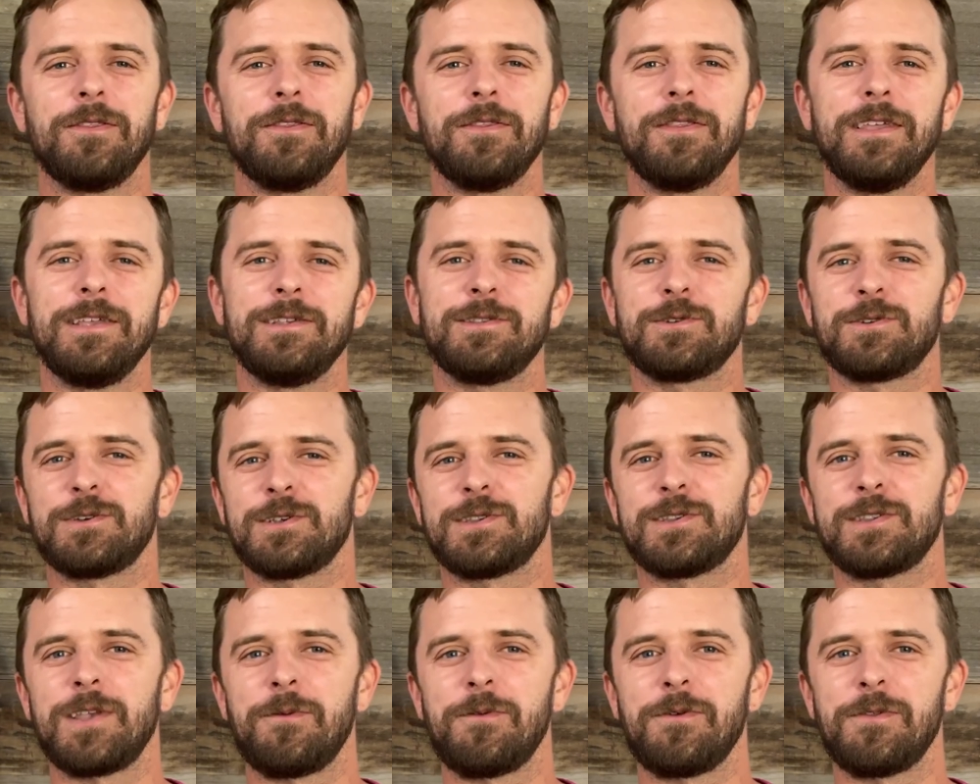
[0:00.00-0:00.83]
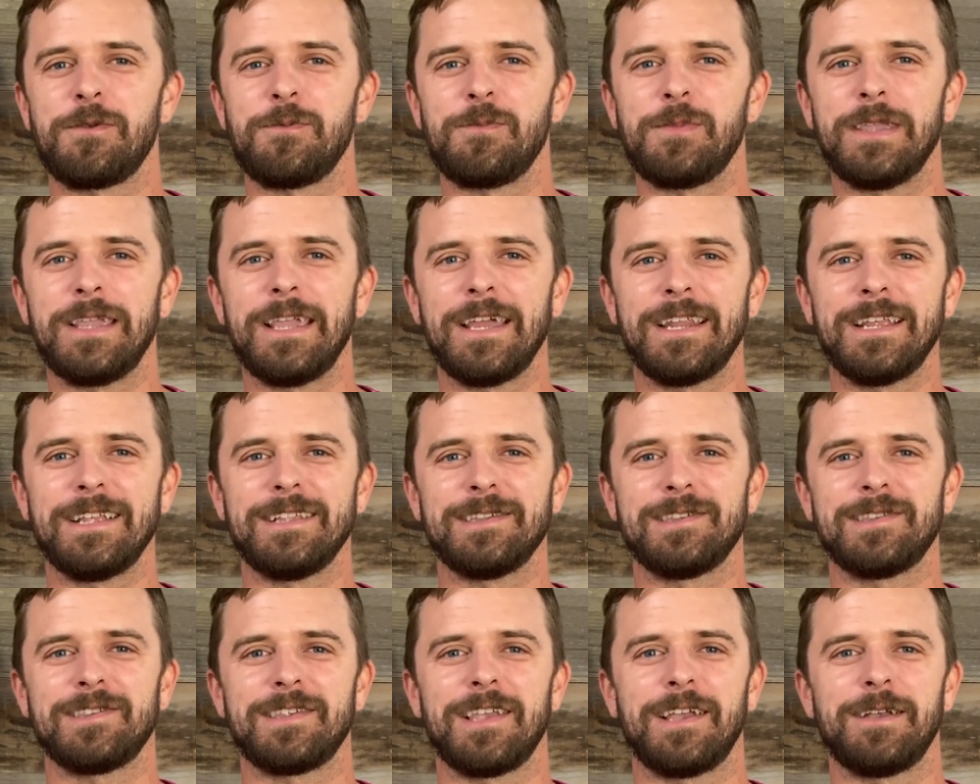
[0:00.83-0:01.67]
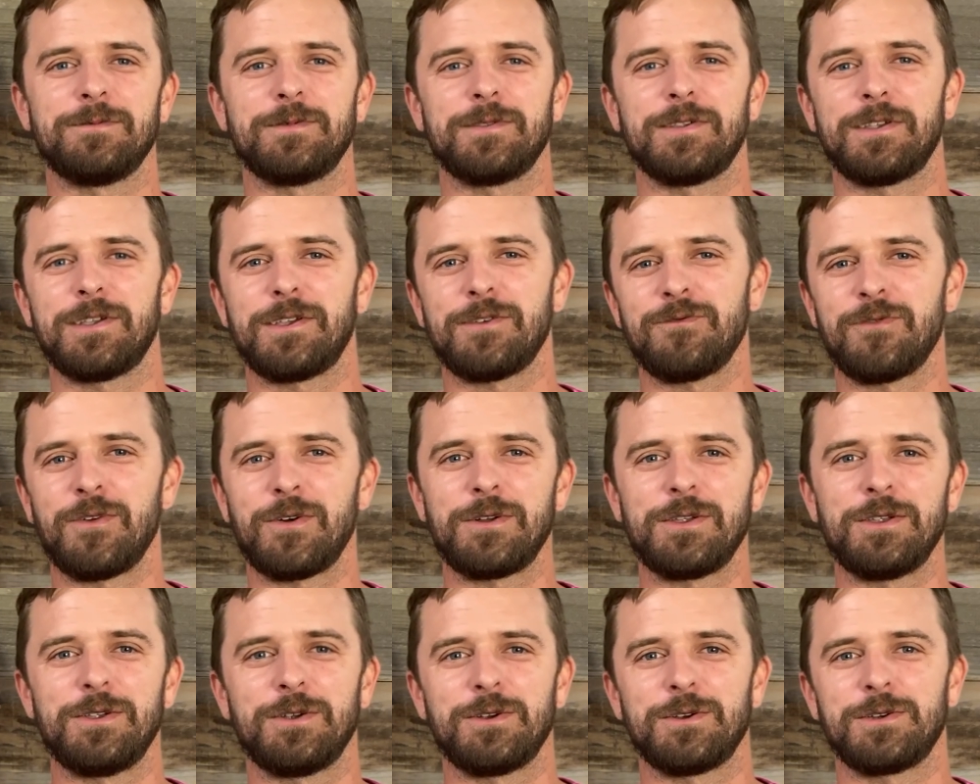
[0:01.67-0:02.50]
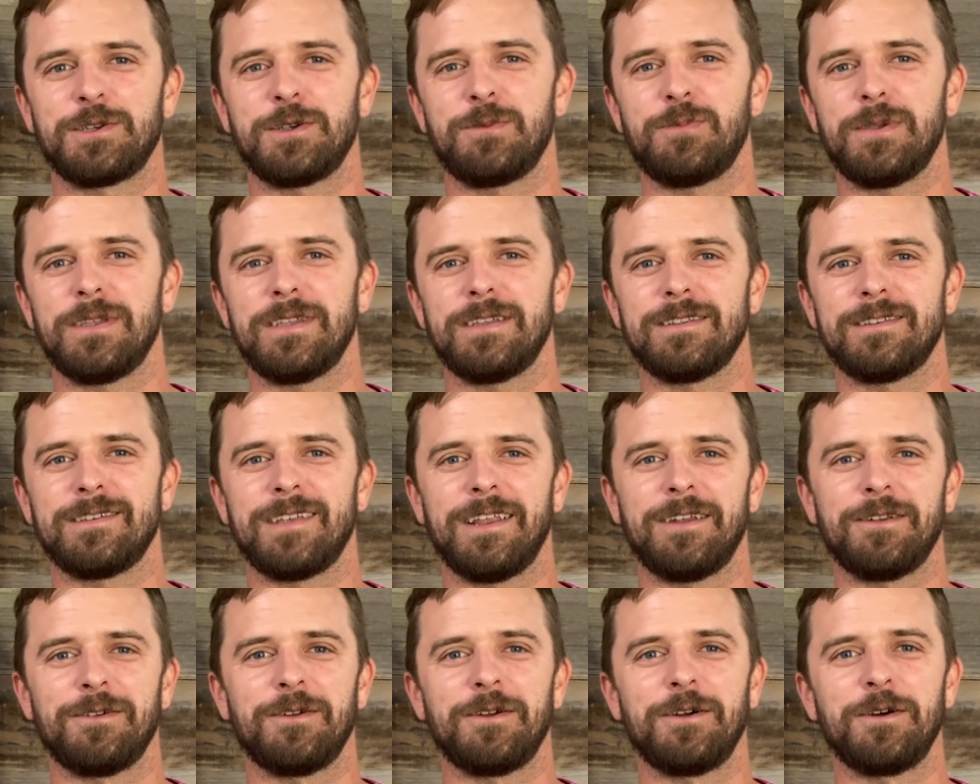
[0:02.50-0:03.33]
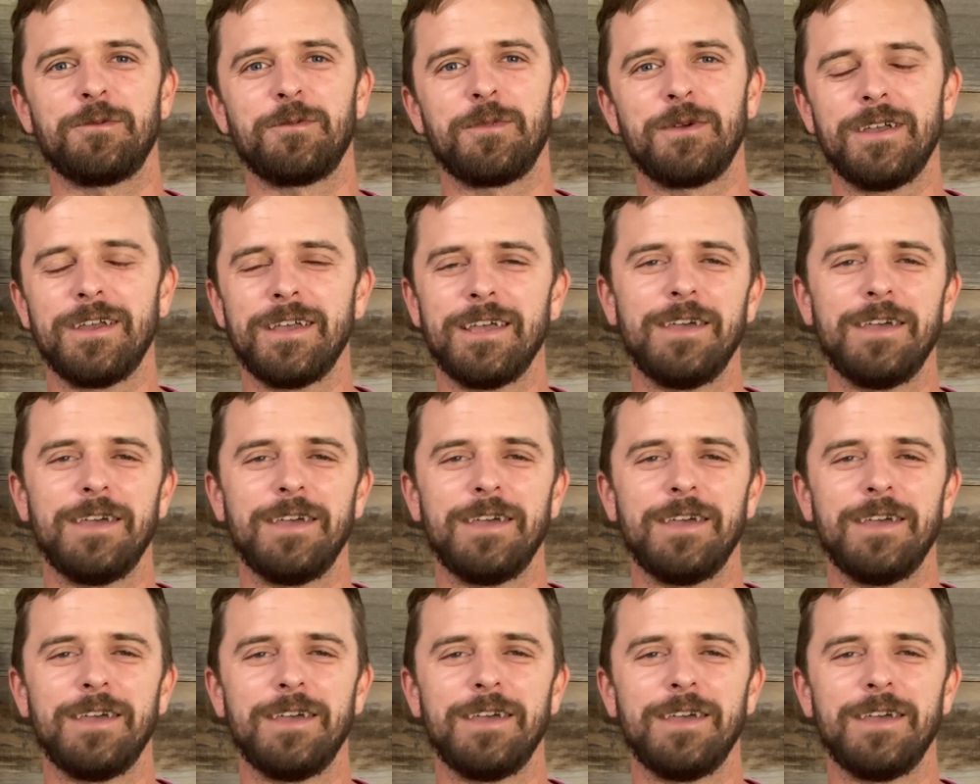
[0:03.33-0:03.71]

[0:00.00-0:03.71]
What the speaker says: These are just some of the beginning steps in converting your shipping container home.